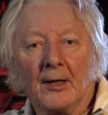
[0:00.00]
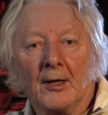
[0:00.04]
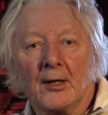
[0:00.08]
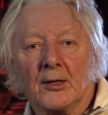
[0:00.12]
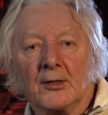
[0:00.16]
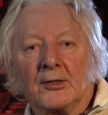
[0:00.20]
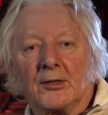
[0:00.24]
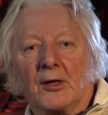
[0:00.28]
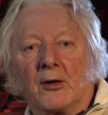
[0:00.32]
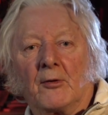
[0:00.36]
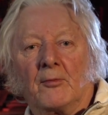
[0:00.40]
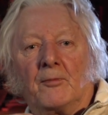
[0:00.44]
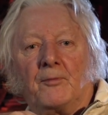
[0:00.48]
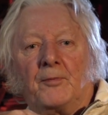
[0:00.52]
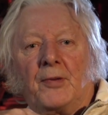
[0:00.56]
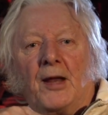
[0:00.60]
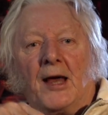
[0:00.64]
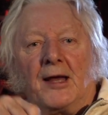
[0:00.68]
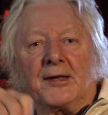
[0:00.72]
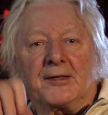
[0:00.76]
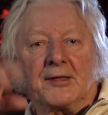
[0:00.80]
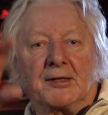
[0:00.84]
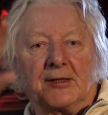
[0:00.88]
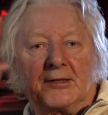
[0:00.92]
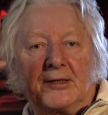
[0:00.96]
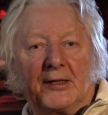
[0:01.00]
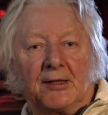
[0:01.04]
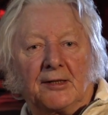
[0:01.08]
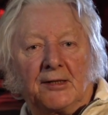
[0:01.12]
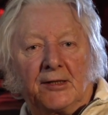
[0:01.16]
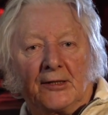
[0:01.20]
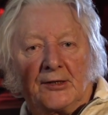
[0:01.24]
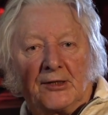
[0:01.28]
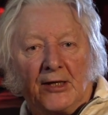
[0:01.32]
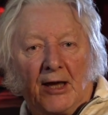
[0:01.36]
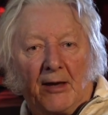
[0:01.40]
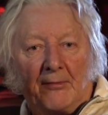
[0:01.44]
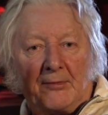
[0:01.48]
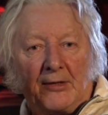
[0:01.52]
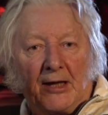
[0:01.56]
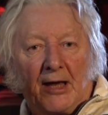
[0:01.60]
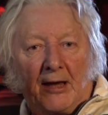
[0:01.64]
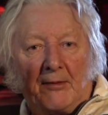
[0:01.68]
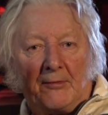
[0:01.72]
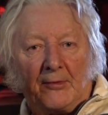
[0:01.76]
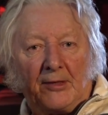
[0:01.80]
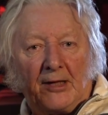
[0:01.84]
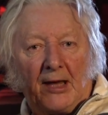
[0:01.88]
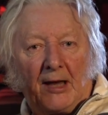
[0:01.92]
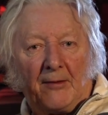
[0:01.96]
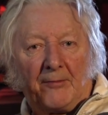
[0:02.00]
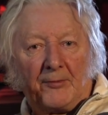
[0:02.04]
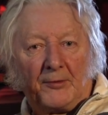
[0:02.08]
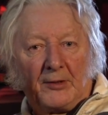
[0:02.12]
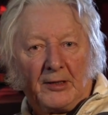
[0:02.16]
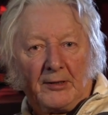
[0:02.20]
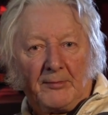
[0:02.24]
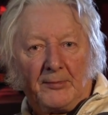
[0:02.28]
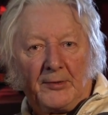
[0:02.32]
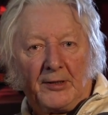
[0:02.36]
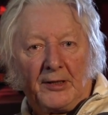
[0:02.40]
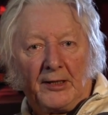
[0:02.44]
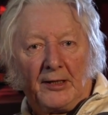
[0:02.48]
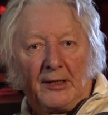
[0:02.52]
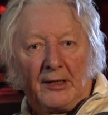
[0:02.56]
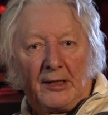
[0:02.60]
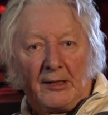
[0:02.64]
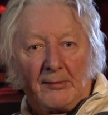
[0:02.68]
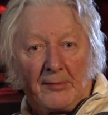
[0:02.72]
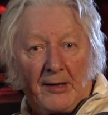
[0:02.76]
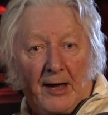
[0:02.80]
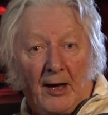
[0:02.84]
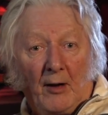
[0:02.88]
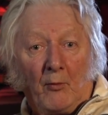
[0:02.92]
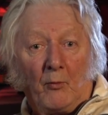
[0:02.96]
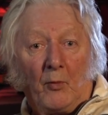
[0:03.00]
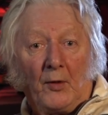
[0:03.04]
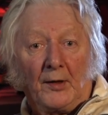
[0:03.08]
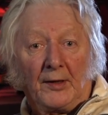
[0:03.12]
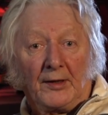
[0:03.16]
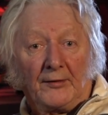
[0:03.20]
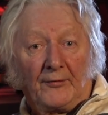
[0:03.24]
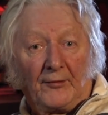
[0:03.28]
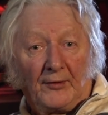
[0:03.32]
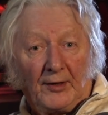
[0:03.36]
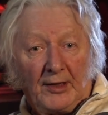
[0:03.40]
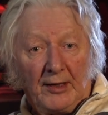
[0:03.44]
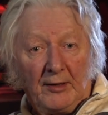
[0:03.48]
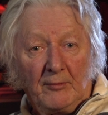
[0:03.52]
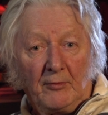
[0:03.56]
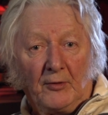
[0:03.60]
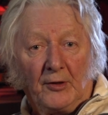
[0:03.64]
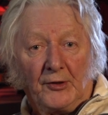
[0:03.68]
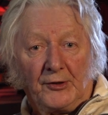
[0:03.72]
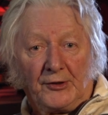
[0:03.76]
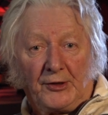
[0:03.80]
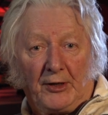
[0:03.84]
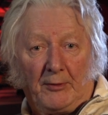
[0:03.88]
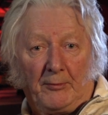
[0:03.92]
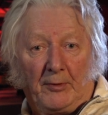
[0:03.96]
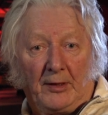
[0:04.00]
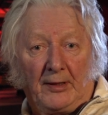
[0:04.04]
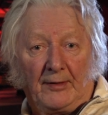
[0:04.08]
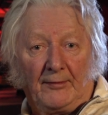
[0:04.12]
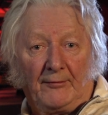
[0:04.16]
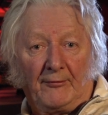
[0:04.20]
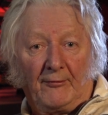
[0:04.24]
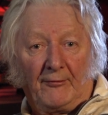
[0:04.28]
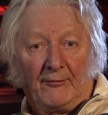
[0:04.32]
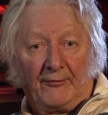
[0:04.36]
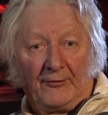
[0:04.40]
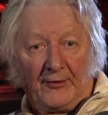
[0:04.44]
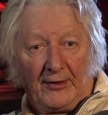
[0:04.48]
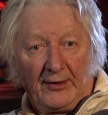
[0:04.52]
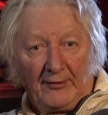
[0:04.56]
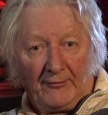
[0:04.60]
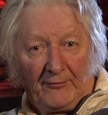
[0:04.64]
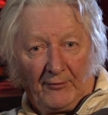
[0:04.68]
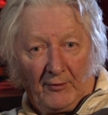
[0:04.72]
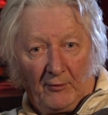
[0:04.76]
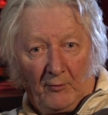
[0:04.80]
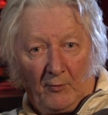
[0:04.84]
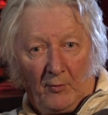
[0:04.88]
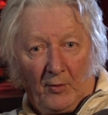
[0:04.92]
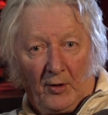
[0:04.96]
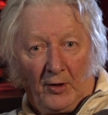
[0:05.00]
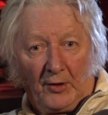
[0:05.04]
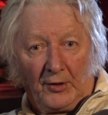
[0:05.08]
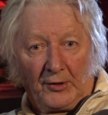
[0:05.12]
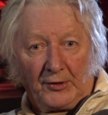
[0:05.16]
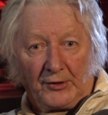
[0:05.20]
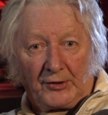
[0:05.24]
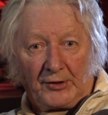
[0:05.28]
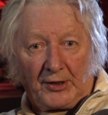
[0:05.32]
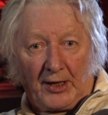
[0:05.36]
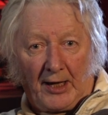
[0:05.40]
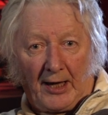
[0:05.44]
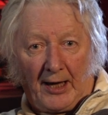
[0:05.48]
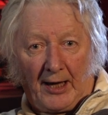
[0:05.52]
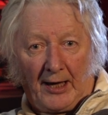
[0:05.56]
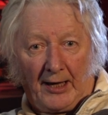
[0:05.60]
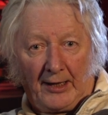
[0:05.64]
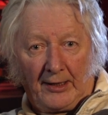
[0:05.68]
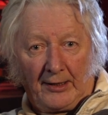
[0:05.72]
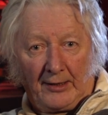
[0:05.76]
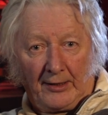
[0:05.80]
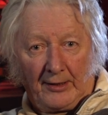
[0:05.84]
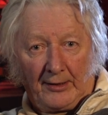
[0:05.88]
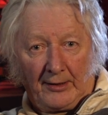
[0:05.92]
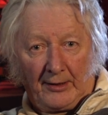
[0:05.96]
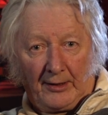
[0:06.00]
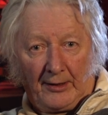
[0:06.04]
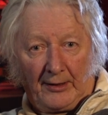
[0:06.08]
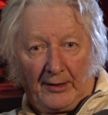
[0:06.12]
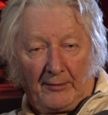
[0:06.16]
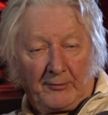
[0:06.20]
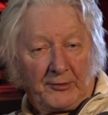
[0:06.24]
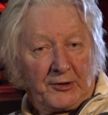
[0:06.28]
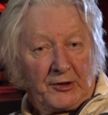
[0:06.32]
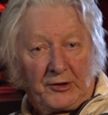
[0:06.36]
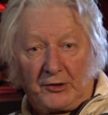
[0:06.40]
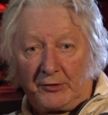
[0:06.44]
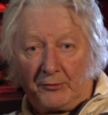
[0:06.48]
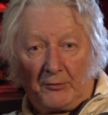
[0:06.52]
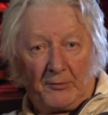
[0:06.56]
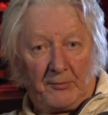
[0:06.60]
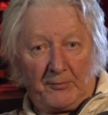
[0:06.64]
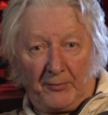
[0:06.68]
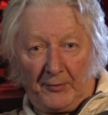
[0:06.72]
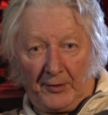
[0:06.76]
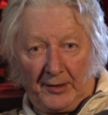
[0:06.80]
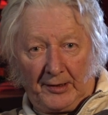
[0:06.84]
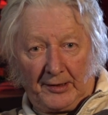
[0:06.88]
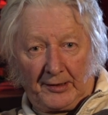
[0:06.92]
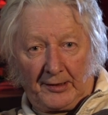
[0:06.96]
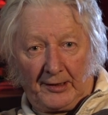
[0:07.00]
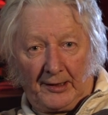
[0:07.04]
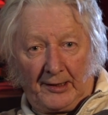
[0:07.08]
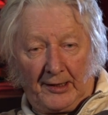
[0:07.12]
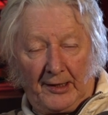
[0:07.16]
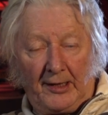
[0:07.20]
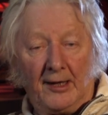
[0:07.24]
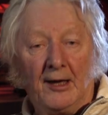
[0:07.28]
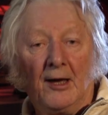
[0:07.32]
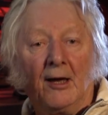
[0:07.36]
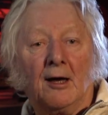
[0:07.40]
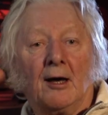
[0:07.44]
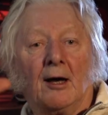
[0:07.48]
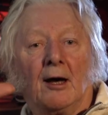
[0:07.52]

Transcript: So Blatter did his yap, yap, yap at the beginning about how wonderful he was, how wonderful FIFA was, and they were just doing brilliantly.